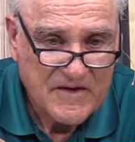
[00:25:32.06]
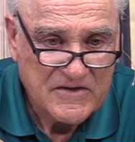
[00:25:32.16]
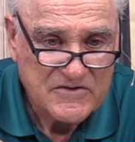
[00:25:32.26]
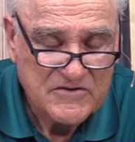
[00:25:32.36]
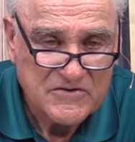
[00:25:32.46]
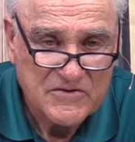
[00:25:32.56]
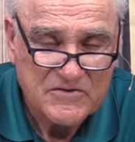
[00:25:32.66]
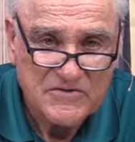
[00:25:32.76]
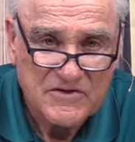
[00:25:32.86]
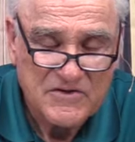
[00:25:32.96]
is the
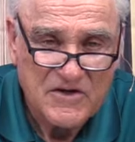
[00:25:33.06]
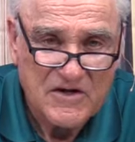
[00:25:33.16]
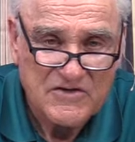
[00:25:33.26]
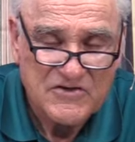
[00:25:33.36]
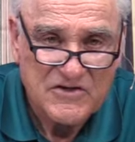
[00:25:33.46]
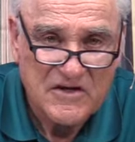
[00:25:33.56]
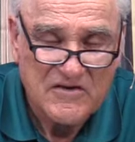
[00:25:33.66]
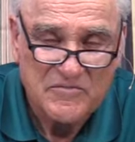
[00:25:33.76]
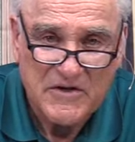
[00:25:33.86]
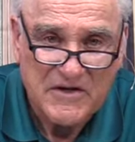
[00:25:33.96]
truth that God should
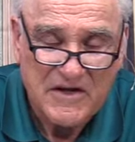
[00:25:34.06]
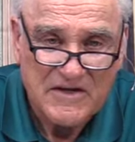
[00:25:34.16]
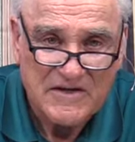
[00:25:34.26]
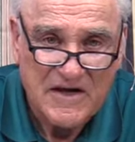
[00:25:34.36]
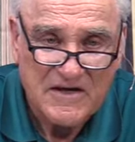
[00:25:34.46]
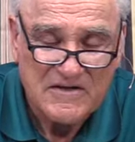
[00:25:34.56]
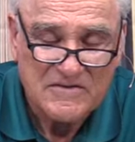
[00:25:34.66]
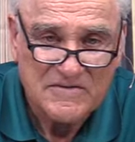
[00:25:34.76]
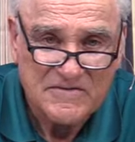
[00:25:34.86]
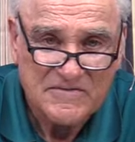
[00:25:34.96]
love me like that,
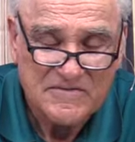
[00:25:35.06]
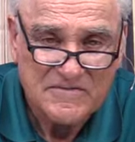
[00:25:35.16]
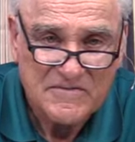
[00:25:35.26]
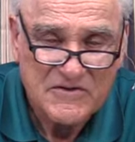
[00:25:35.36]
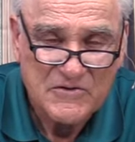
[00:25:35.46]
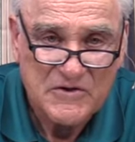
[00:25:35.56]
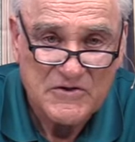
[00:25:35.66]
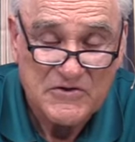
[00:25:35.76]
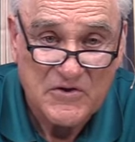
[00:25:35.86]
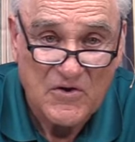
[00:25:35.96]
to
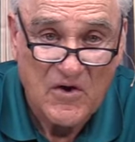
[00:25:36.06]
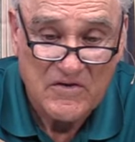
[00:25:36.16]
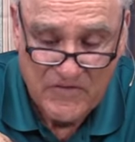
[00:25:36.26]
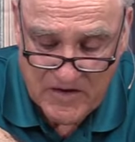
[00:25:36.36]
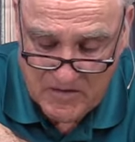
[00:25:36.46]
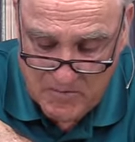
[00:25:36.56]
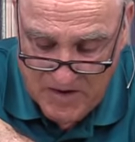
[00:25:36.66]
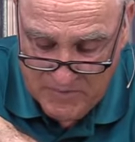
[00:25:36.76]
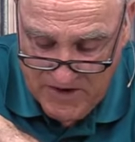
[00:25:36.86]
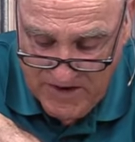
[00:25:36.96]
endure all of that on
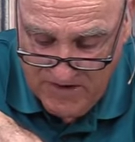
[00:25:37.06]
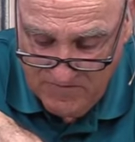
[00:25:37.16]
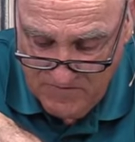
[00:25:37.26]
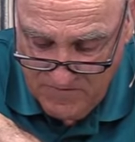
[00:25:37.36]
my behalf.